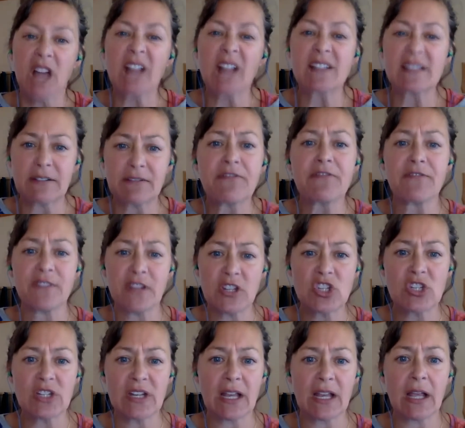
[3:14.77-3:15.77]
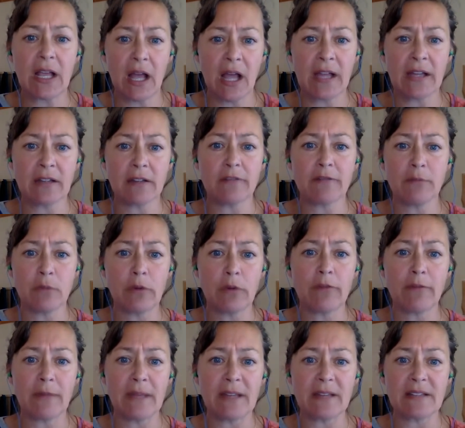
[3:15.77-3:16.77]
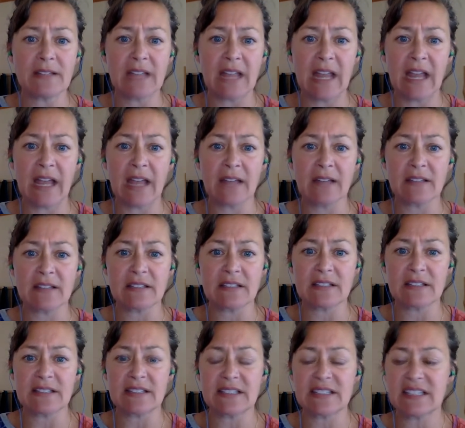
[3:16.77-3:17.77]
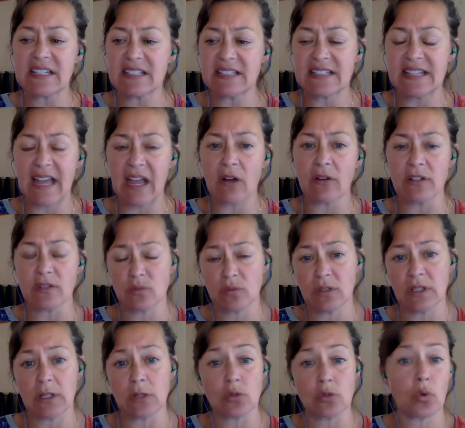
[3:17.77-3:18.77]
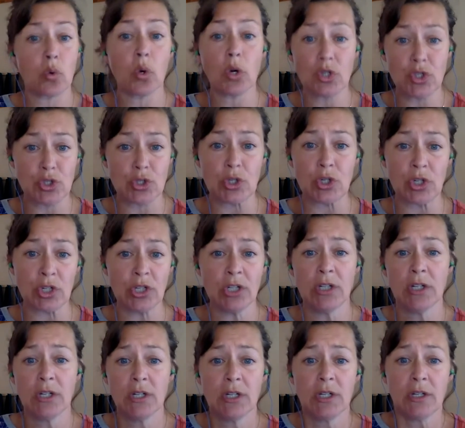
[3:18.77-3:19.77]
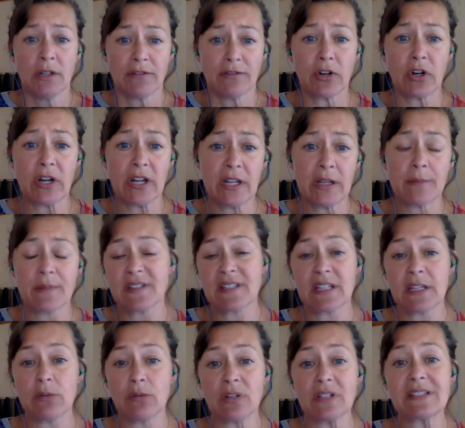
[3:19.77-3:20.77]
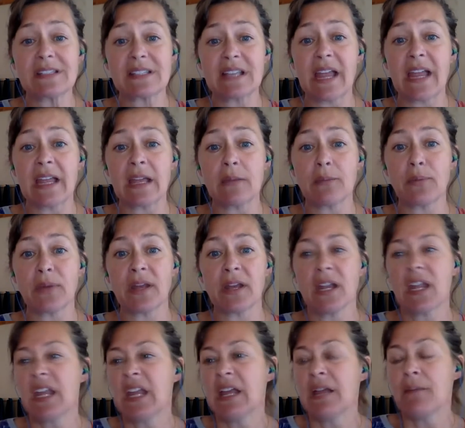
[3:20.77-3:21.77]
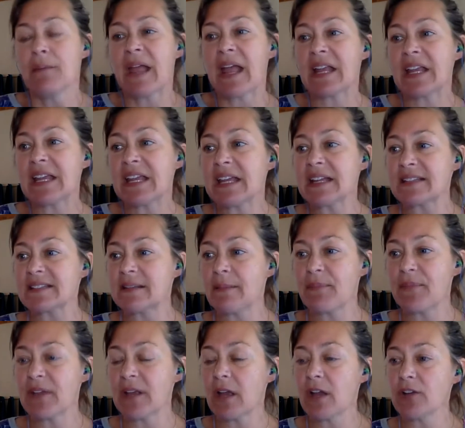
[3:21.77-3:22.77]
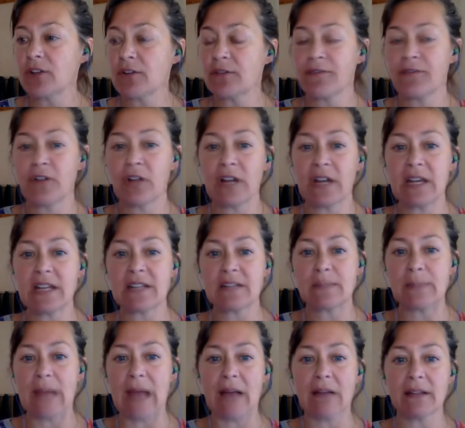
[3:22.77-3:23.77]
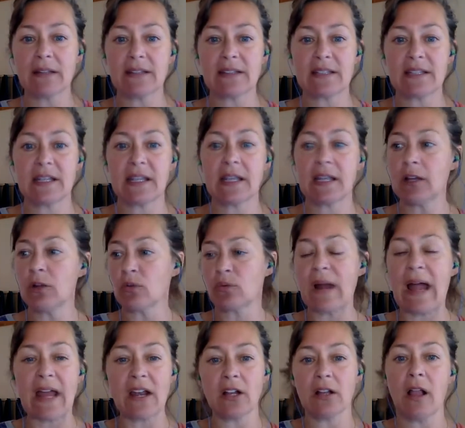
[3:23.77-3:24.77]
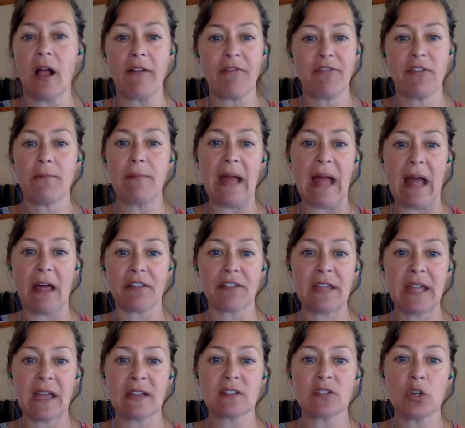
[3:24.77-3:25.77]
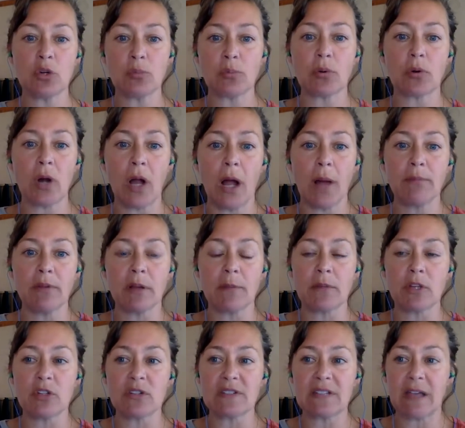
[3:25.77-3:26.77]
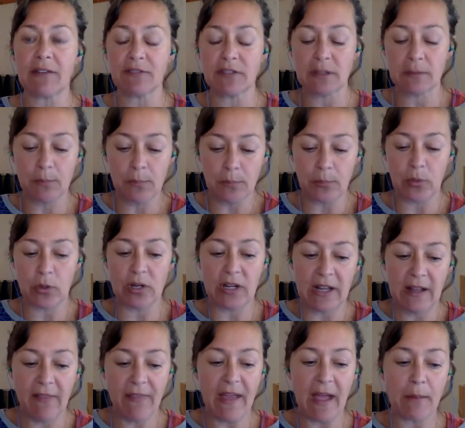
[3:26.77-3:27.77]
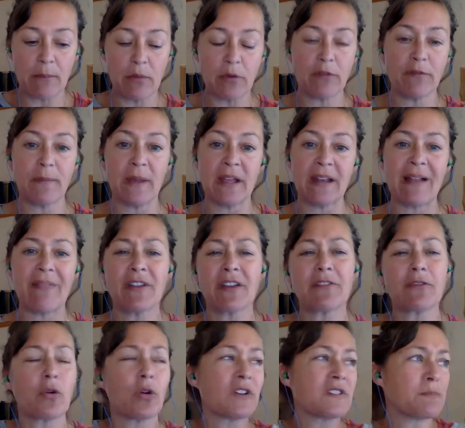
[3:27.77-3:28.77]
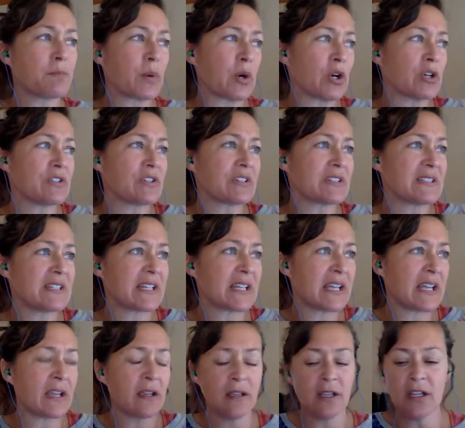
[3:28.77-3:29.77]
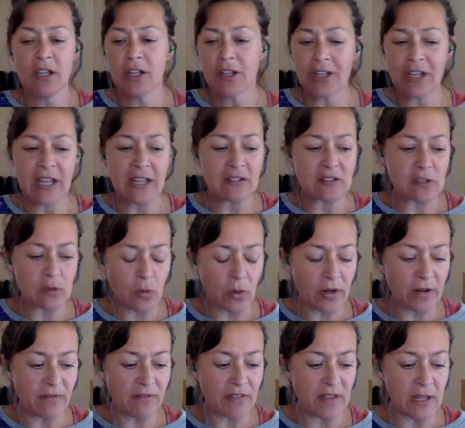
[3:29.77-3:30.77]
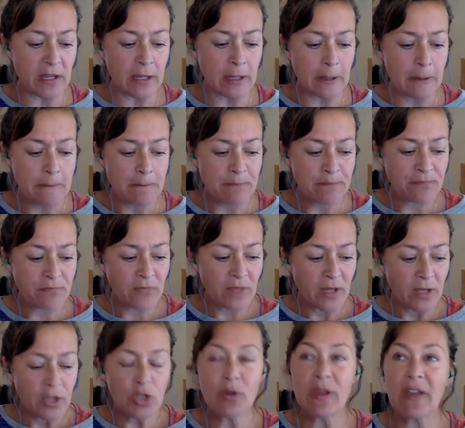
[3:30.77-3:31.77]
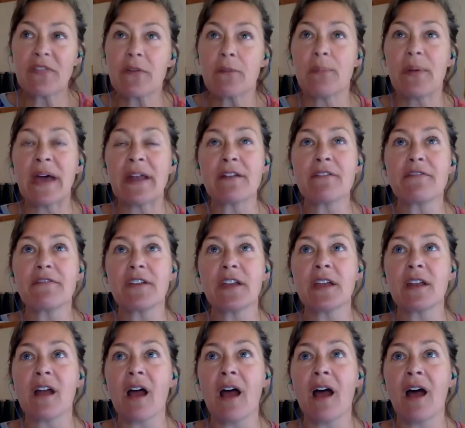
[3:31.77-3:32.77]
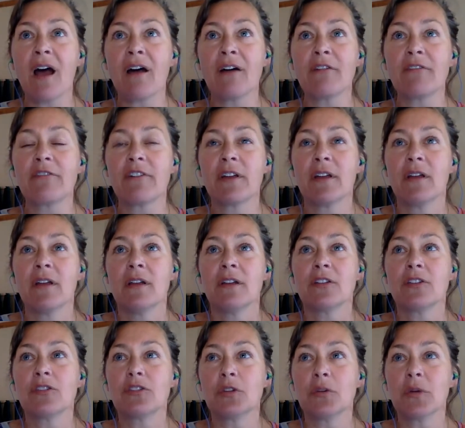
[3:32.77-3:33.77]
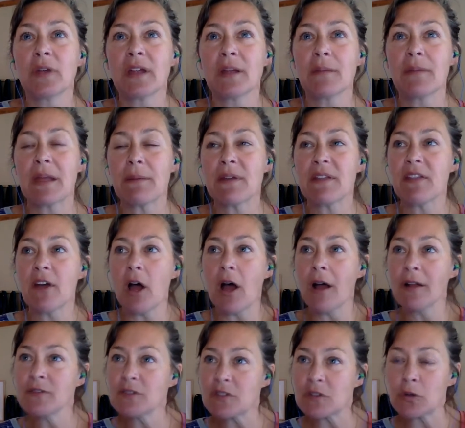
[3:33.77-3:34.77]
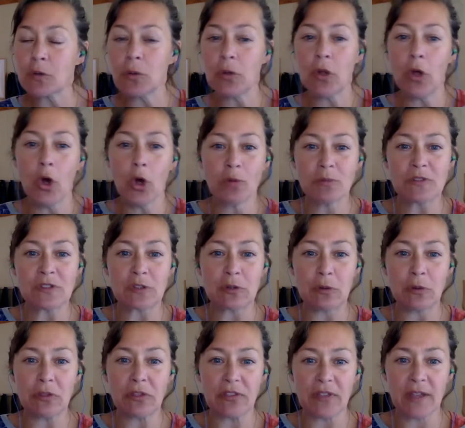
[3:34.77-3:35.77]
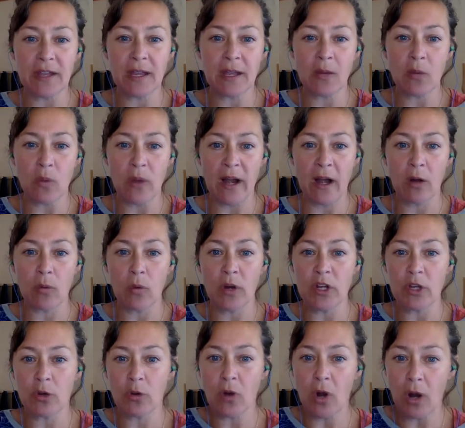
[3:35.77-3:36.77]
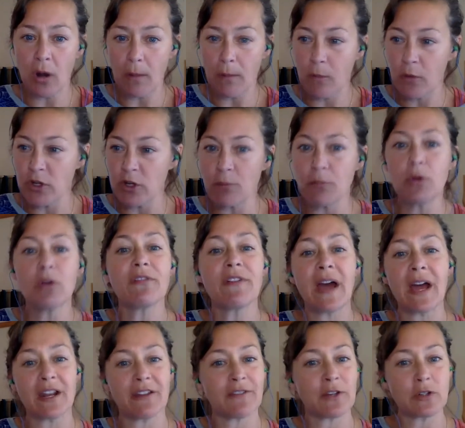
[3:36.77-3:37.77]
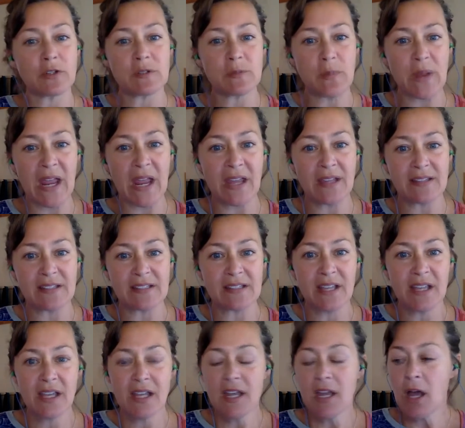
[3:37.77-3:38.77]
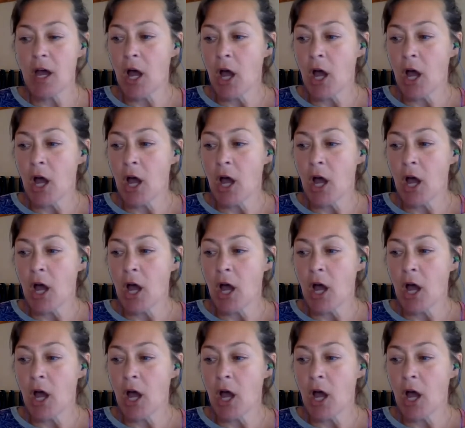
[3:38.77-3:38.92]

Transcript: lots of fidgeting kind of movement and to sit down is really torture for him as he would say it, but man, he gets something underfoot and he's balancing, he'll rattle off the math. He has no problem. You just have to put in that movement. And then of course birds are singing. You get sort of the you get the benefit of doing maybe the unschool homeschool thing where when you when you move out of your space